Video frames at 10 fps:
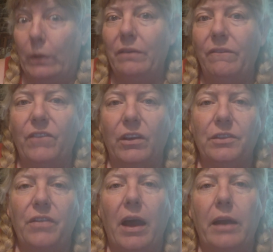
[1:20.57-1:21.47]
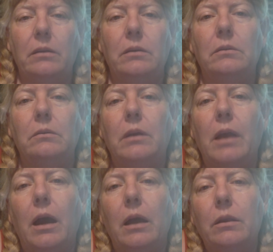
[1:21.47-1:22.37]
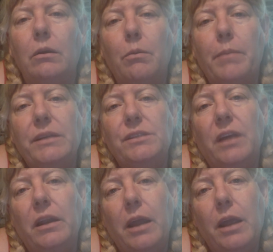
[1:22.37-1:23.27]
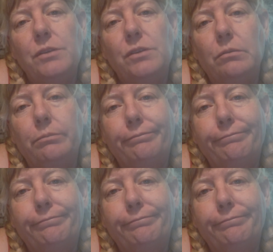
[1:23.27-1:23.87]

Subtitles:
And Phil thought, oh God, there go my Sundays.